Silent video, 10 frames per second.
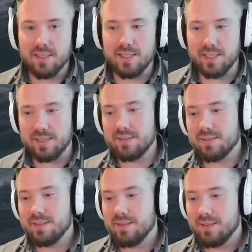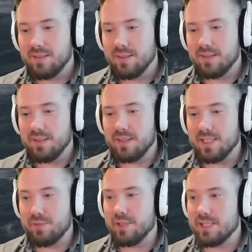Yet,
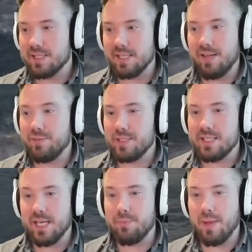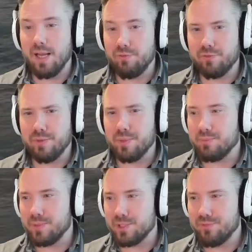these things still have the same alpha, but
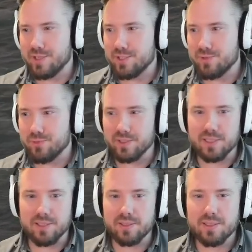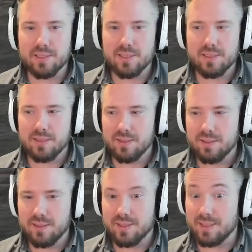much faster reload.
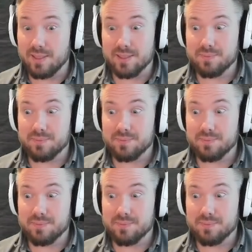Like...